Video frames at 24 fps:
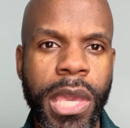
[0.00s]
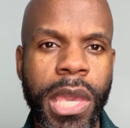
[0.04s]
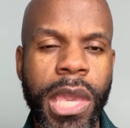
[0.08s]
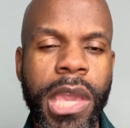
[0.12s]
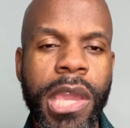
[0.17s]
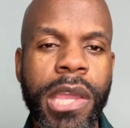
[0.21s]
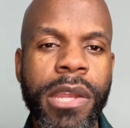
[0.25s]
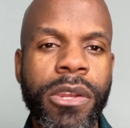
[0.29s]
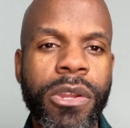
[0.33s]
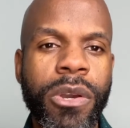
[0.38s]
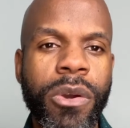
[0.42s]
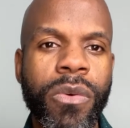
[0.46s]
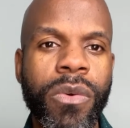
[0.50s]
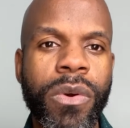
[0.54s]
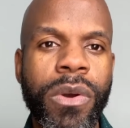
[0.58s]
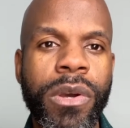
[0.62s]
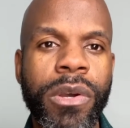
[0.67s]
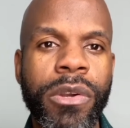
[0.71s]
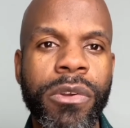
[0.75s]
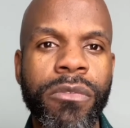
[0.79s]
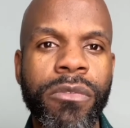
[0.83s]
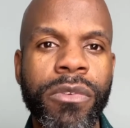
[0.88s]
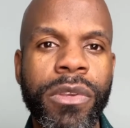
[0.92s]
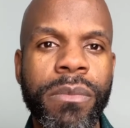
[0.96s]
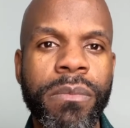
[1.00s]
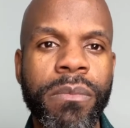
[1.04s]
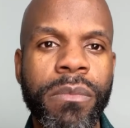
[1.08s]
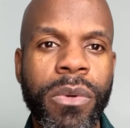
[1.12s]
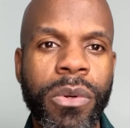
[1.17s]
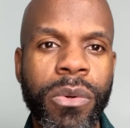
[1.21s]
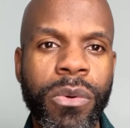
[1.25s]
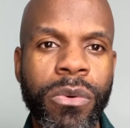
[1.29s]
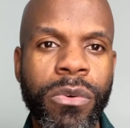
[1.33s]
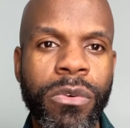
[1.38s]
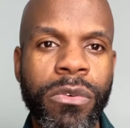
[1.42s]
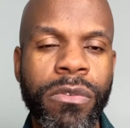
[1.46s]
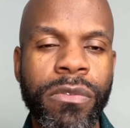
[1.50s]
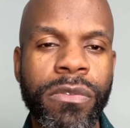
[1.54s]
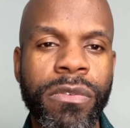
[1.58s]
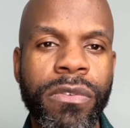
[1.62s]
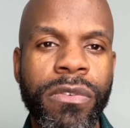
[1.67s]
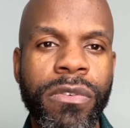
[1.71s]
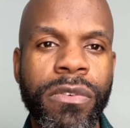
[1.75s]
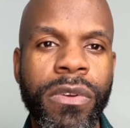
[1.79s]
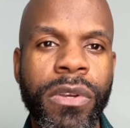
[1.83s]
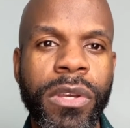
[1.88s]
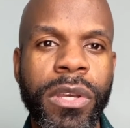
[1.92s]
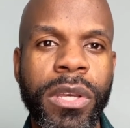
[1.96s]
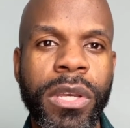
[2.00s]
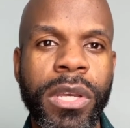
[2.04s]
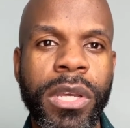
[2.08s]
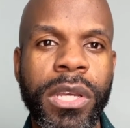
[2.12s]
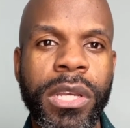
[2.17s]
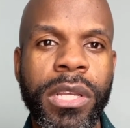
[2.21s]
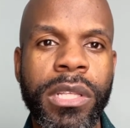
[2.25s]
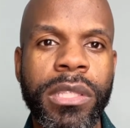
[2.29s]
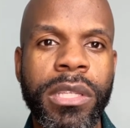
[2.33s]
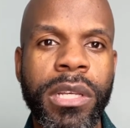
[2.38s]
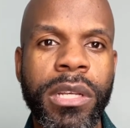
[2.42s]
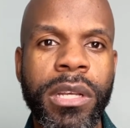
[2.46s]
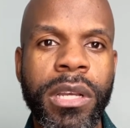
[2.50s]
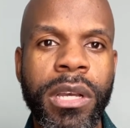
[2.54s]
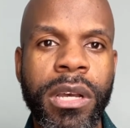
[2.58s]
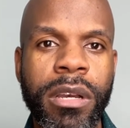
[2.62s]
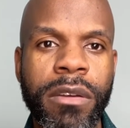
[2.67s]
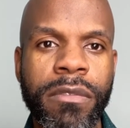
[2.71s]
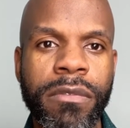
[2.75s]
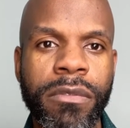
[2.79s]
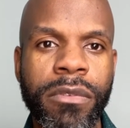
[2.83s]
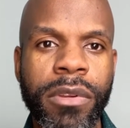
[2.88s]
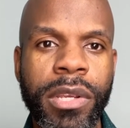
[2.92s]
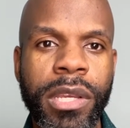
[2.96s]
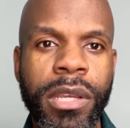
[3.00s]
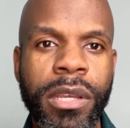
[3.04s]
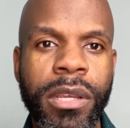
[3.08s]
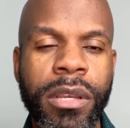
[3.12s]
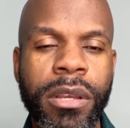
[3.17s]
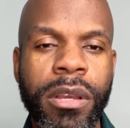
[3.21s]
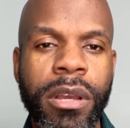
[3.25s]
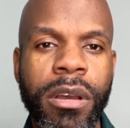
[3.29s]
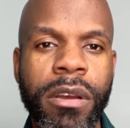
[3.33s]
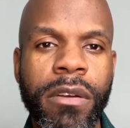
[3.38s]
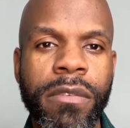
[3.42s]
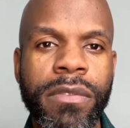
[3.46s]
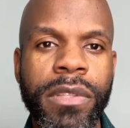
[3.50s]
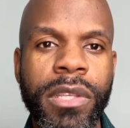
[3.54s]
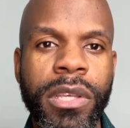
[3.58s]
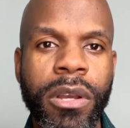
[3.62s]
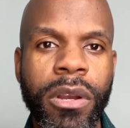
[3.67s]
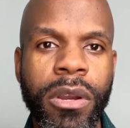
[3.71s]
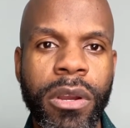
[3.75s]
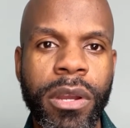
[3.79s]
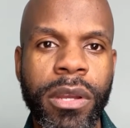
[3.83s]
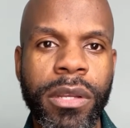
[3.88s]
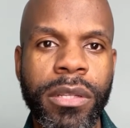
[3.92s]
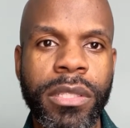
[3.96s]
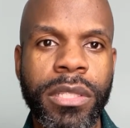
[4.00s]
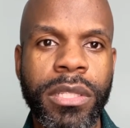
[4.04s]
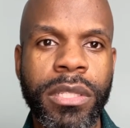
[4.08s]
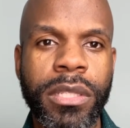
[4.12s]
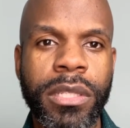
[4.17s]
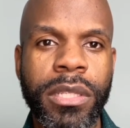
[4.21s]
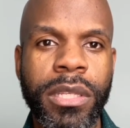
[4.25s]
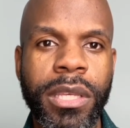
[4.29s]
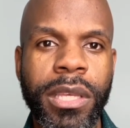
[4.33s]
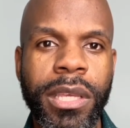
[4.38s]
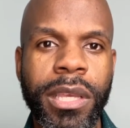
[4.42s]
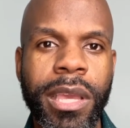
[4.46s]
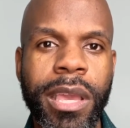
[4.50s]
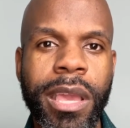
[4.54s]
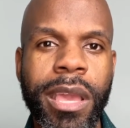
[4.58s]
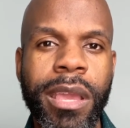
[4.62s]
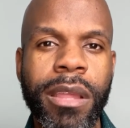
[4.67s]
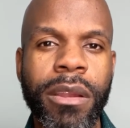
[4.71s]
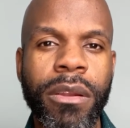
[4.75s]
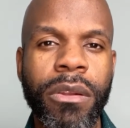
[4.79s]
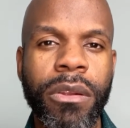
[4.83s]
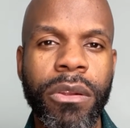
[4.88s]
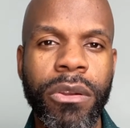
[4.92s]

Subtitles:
And Noah removed the covering of the ark and